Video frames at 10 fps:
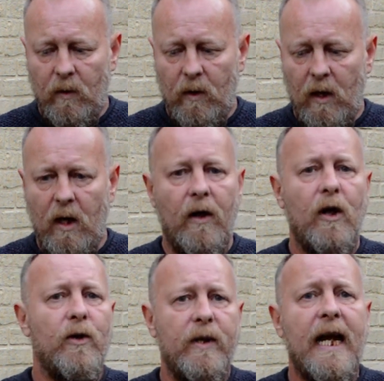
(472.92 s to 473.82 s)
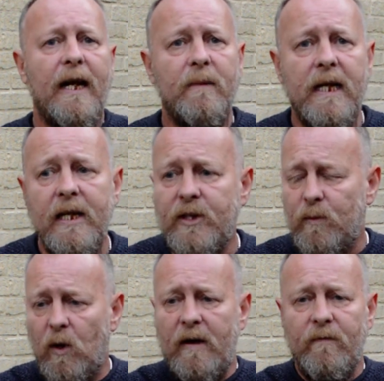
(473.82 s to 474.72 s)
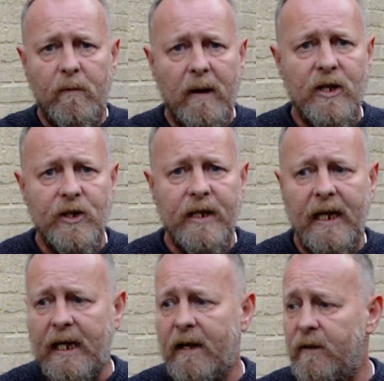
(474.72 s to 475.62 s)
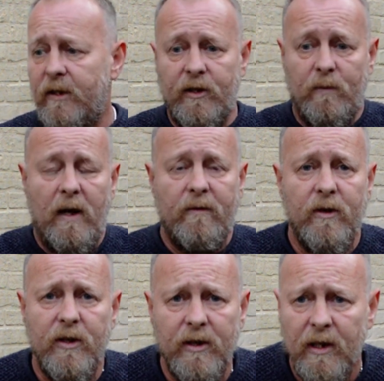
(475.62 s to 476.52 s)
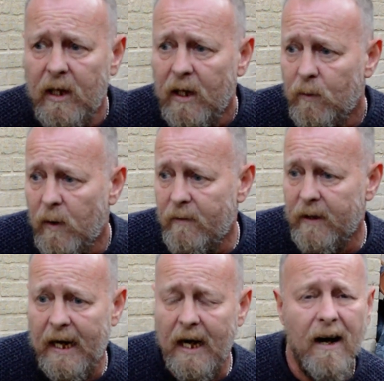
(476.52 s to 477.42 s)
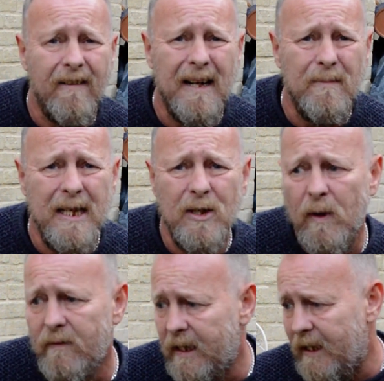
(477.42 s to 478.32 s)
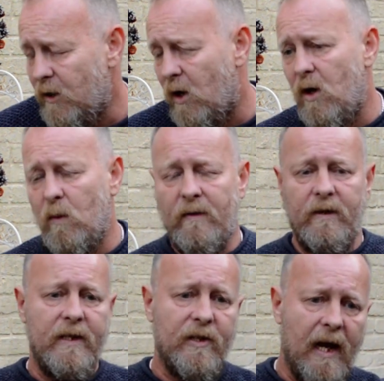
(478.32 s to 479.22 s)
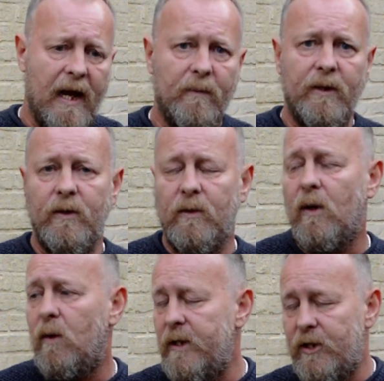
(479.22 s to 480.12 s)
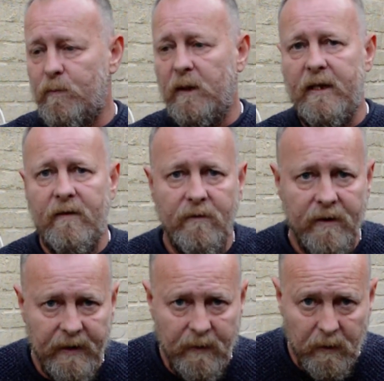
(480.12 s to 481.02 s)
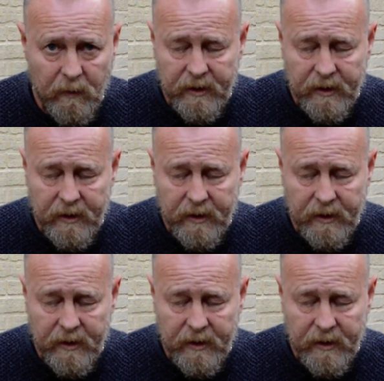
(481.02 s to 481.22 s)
who the enemy is and what information they're giving us, and whether they are enemies, whether they're not, whether this happening or what. We just believe everything that we're